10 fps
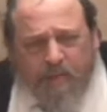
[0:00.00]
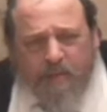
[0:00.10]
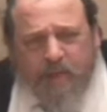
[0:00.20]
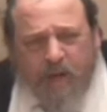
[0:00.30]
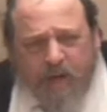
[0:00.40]

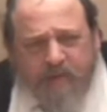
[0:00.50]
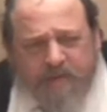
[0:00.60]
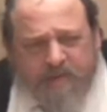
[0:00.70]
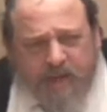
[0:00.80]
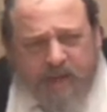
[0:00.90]
behind the
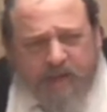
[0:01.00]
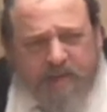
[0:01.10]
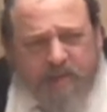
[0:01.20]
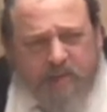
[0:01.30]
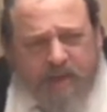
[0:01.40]

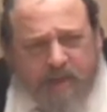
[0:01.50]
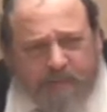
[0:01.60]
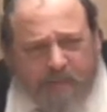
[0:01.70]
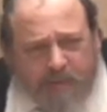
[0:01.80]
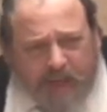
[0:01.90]
scenes using it
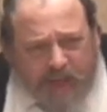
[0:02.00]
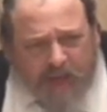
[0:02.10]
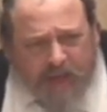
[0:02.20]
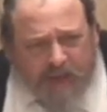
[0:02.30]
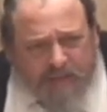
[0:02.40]
for
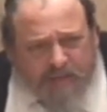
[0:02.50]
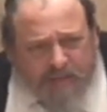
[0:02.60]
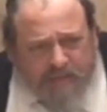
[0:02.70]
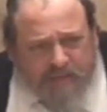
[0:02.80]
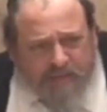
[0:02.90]
malacha,
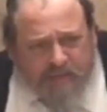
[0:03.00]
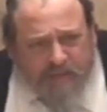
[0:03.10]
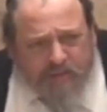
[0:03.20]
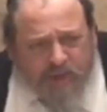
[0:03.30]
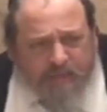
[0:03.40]

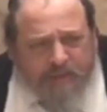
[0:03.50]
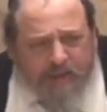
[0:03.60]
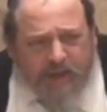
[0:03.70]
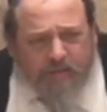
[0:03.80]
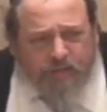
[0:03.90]
chopping
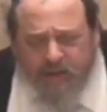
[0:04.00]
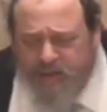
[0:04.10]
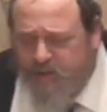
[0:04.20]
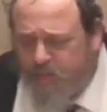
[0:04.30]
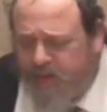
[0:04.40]
down
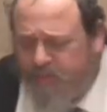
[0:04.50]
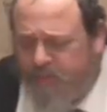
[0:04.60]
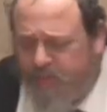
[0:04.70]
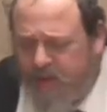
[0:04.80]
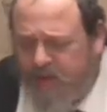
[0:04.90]
trees or whatever,
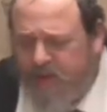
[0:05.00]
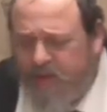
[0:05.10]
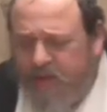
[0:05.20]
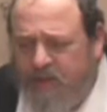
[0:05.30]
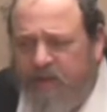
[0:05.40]
right?
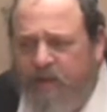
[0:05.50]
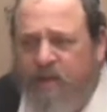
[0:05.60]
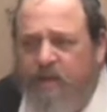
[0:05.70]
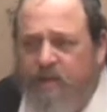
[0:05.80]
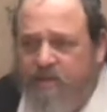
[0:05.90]

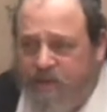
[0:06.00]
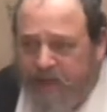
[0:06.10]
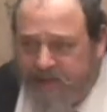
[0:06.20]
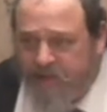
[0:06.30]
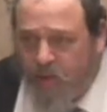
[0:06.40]
So
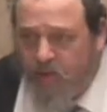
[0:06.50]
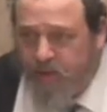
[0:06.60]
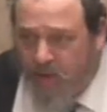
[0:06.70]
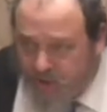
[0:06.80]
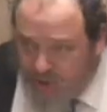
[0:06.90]
that's called a
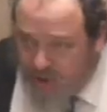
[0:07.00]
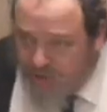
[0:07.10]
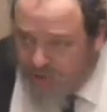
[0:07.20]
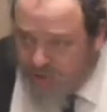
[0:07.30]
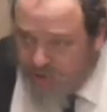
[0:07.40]

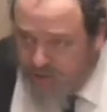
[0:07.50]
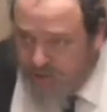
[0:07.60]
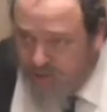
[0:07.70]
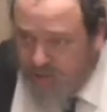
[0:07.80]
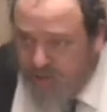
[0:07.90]
chashash,
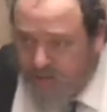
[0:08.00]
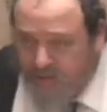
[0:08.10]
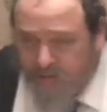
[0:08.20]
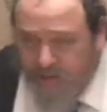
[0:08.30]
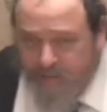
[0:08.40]

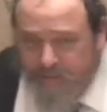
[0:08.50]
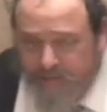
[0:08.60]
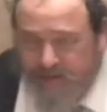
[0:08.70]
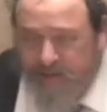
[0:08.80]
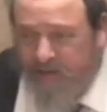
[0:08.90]
right? But
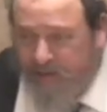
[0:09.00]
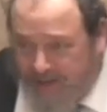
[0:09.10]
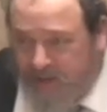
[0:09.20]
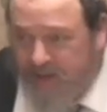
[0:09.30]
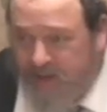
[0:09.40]
is that
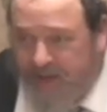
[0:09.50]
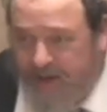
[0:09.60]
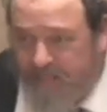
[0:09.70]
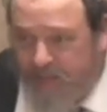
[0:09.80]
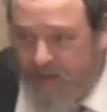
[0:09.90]
likely to
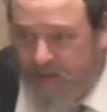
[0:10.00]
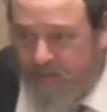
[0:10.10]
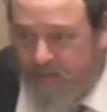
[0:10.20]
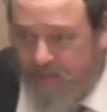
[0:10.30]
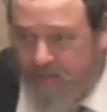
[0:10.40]
happen?